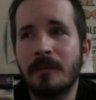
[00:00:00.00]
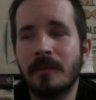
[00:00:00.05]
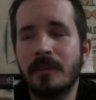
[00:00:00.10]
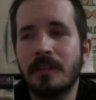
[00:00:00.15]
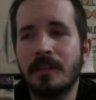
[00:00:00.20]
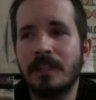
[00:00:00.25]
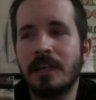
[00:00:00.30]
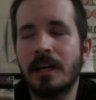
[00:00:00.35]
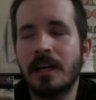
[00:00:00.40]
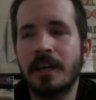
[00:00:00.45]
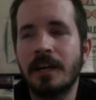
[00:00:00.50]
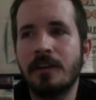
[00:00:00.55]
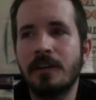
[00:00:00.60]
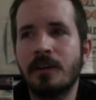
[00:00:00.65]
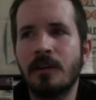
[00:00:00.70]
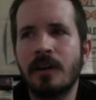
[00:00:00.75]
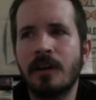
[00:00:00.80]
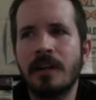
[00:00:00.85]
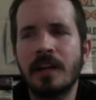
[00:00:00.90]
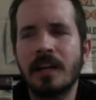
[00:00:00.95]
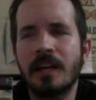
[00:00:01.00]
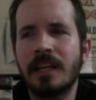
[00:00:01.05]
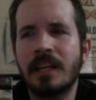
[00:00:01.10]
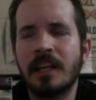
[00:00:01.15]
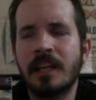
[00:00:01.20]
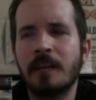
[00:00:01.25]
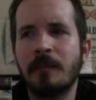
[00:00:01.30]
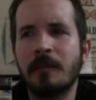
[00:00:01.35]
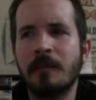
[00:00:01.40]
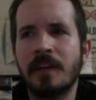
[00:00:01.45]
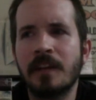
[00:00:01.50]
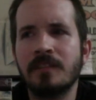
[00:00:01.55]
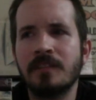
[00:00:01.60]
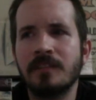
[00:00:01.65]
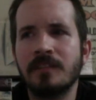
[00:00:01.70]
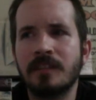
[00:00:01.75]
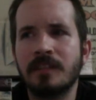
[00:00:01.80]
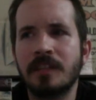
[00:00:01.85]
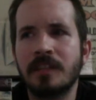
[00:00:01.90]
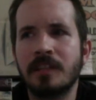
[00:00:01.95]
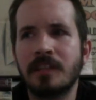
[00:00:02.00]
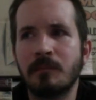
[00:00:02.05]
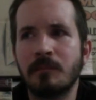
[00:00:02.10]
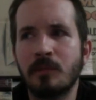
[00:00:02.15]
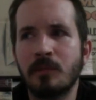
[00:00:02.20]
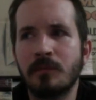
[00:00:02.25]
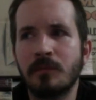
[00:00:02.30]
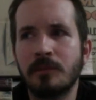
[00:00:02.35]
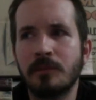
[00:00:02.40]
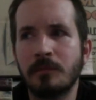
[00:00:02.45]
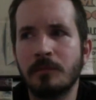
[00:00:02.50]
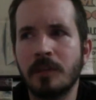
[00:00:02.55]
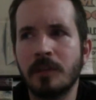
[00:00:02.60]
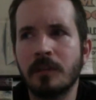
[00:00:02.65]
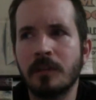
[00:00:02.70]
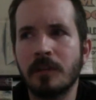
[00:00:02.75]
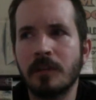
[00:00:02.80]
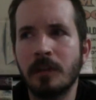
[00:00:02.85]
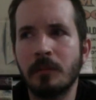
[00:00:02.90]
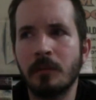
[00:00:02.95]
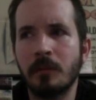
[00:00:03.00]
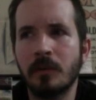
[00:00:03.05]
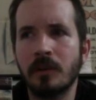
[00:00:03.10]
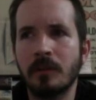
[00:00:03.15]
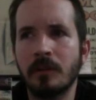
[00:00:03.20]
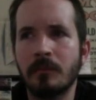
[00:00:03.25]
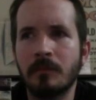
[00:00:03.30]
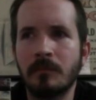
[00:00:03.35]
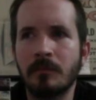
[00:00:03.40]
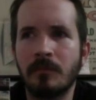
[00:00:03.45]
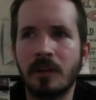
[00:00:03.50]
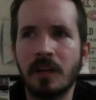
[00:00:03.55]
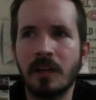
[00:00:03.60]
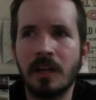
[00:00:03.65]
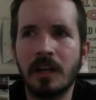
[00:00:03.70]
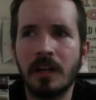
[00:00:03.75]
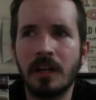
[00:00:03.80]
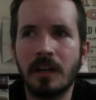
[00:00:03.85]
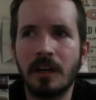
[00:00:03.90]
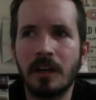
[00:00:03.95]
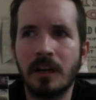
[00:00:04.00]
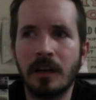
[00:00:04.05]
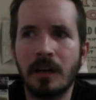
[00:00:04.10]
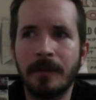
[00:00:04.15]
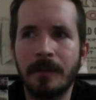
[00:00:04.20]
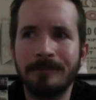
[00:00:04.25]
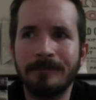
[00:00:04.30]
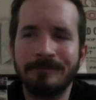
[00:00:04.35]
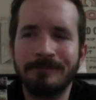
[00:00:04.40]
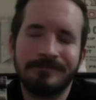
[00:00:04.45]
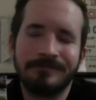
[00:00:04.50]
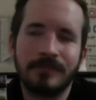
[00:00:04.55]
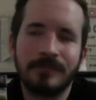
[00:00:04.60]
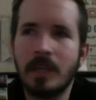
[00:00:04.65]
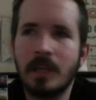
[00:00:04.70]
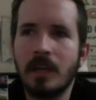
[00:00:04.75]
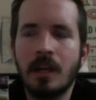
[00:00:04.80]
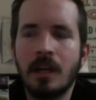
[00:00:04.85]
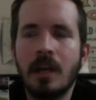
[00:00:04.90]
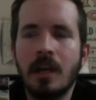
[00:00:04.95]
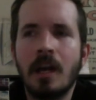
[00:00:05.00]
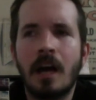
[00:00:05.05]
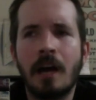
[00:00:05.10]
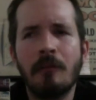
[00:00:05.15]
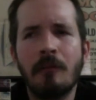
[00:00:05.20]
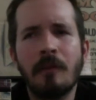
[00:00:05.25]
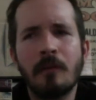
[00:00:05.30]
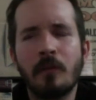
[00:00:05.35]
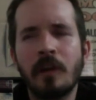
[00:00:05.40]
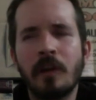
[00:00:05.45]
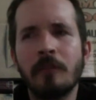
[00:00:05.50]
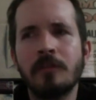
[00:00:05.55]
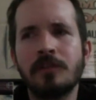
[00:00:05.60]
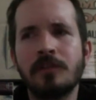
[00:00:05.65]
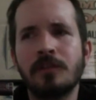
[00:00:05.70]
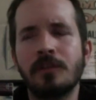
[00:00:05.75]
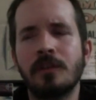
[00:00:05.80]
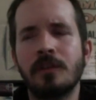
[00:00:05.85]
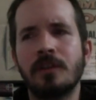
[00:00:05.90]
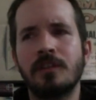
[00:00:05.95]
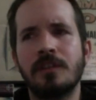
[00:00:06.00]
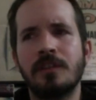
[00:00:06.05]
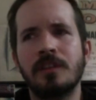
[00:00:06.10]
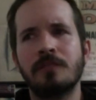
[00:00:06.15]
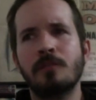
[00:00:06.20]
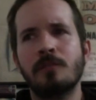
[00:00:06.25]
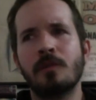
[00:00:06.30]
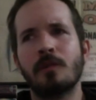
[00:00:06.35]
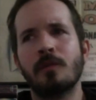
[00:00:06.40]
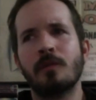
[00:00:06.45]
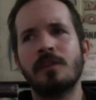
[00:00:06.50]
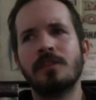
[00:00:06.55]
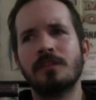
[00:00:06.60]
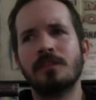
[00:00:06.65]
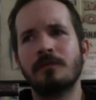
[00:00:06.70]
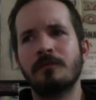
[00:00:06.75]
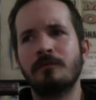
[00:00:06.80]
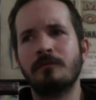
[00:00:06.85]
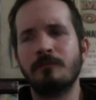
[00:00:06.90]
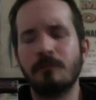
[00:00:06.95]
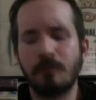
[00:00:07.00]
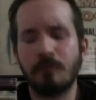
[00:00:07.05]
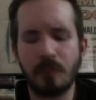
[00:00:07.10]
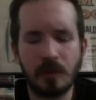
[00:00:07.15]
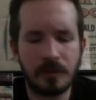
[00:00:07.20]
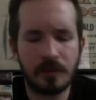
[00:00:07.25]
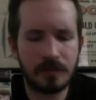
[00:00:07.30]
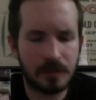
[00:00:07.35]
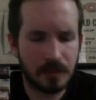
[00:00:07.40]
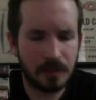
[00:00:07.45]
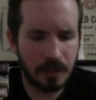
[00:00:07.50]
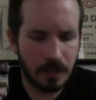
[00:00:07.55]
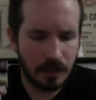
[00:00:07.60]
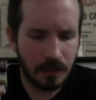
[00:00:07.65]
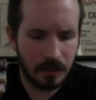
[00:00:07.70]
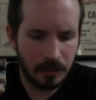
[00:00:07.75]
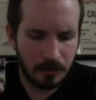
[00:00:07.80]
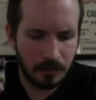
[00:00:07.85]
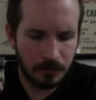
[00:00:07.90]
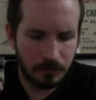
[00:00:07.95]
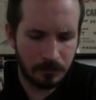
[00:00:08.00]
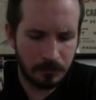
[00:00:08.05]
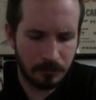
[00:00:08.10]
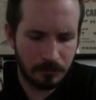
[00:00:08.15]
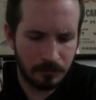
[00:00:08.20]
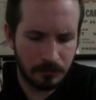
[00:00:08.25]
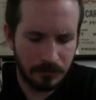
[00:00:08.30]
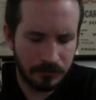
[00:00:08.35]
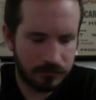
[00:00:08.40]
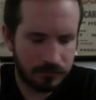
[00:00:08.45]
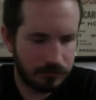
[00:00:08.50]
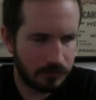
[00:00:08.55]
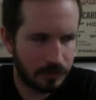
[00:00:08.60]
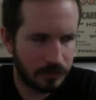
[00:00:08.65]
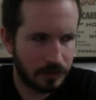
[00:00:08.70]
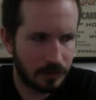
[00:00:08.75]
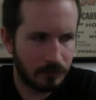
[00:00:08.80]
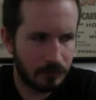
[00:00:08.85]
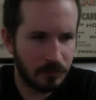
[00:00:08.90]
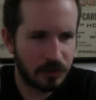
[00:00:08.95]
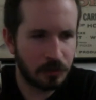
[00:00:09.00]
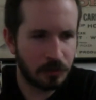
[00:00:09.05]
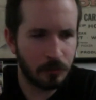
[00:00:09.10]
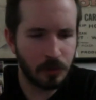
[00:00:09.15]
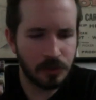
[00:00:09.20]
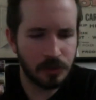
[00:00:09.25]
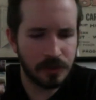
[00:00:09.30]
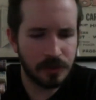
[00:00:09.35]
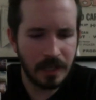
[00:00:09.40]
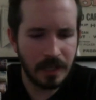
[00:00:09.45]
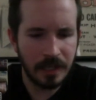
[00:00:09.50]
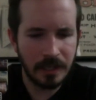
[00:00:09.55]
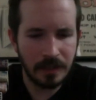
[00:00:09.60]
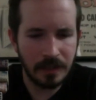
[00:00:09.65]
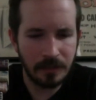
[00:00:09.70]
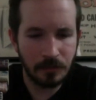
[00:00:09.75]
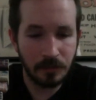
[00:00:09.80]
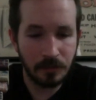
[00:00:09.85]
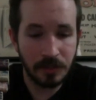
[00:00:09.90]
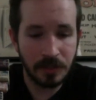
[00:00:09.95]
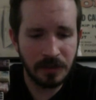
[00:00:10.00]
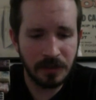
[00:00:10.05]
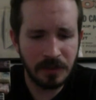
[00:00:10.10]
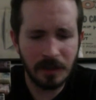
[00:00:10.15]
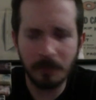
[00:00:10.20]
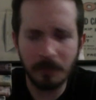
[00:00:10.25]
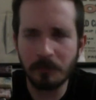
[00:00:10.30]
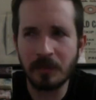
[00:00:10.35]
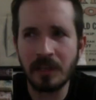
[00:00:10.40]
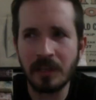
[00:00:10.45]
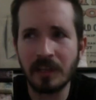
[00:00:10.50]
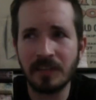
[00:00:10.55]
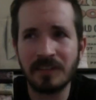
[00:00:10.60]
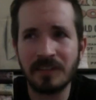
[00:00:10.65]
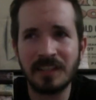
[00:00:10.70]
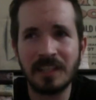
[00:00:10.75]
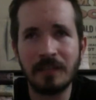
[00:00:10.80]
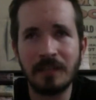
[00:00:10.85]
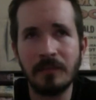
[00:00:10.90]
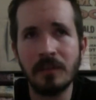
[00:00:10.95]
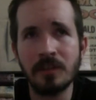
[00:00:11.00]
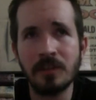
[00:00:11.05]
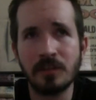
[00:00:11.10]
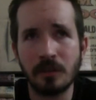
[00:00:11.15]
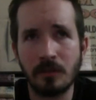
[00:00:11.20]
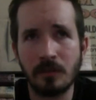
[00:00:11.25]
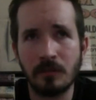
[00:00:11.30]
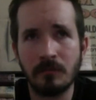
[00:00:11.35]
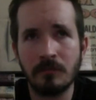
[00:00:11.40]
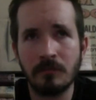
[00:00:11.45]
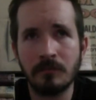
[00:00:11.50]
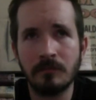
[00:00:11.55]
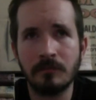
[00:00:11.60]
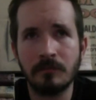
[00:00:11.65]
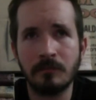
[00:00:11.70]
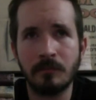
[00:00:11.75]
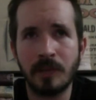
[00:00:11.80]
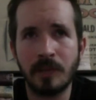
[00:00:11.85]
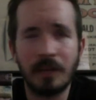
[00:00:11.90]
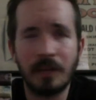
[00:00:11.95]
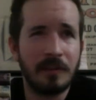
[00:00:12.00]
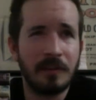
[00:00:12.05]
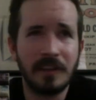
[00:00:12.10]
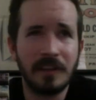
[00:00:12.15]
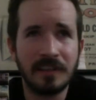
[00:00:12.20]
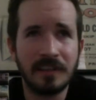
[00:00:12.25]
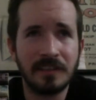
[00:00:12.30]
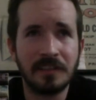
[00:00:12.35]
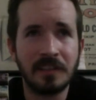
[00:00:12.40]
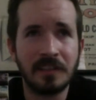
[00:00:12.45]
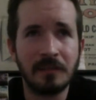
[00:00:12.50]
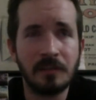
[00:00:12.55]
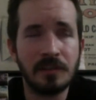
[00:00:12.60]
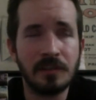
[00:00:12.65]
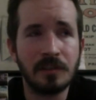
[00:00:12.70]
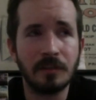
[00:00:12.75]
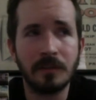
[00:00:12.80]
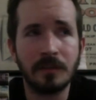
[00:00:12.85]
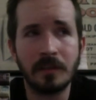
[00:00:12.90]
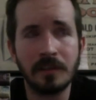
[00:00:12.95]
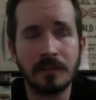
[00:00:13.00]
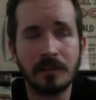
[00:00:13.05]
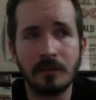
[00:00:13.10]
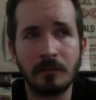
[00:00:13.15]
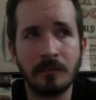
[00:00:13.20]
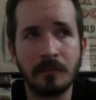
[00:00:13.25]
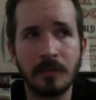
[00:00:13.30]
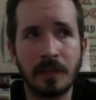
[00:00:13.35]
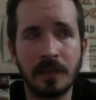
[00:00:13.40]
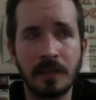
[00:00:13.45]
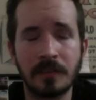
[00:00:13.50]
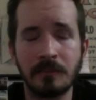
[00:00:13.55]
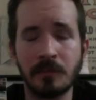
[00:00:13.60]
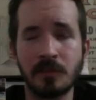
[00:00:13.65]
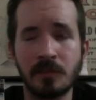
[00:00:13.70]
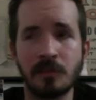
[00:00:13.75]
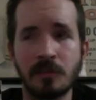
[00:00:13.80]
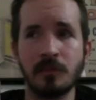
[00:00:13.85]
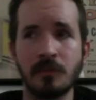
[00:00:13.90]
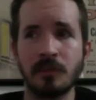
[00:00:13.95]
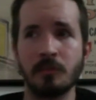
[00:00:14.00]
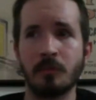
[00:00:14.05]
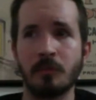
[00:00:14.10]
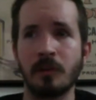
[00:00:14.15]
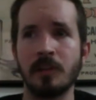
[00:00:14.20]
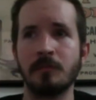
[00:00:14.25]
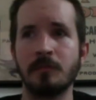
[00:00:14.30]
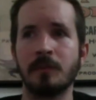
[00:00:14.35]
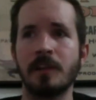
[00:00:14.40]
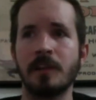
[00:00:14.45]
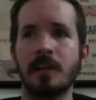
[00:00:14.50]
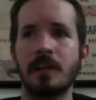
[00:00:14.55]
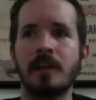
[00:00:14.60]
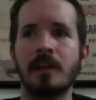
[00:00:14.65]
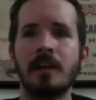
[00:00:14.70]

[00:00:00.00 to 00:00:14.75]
Yeah. No, I can't imagine King moves the meter anymore. But I read one of his more recent books, Mr. Mercedes, which ended up being a TV show. But everything gets a TV show today, so I guess I shouldn't be surprised by that.